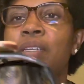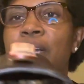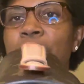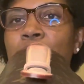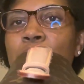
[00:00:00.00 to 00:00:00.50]
I
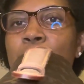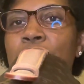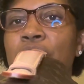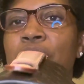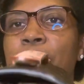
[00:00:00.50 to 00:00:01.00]
do
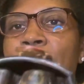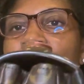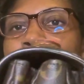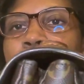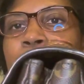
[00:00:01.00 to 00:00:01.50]
switch them
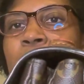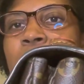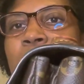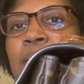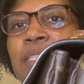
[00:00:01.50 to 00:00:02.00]
out a
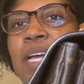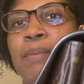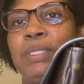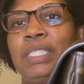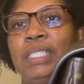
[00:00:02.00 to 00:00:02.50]
lot of
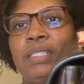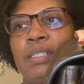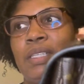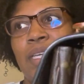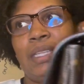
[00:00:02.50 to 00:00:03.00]
times
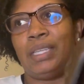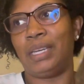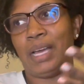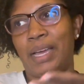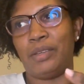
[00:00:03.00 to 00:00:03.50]
seasonally, and
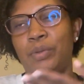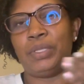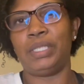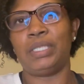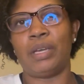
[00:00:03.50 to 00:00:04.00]
then I use
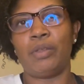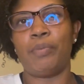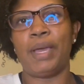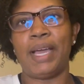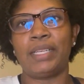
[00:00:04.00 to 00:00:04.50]
these other
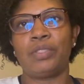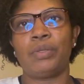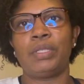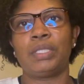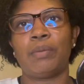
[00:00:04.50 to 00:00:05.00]
bags during
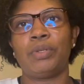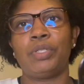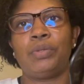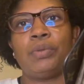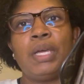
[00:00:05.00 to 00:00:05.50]
the summer
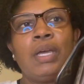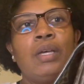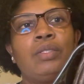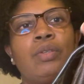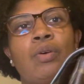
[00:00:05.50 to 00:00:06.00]
too.
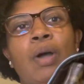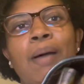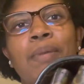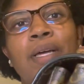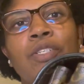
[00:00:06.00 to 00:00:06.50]
So
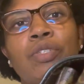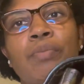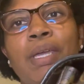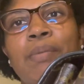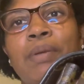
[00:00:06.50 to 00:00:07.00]
I'm not sure,
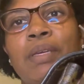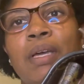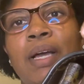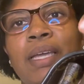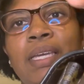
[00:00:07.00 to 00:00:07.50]
maybe
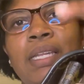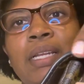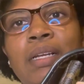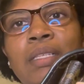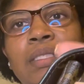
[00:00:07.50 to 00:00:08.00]
I hit it
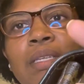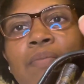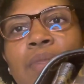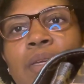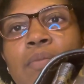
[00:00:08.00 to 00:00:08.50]
on
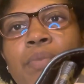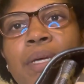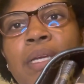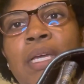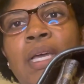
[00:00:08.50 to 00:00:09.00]
something,
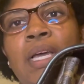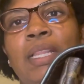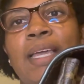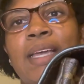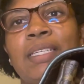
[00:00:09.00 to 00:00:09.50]
but
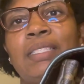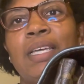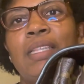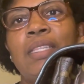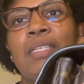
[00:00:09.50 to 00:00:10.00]
like I
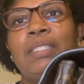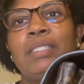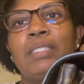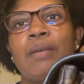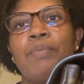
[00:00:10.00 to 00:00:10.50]
said, this
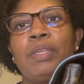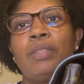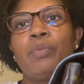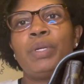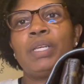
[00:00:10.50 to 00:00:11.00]
is something, the
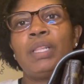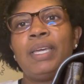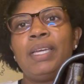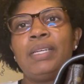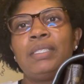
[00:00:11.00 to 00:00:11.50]

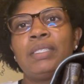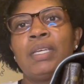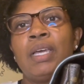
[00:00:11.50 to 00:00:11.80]
reglaze,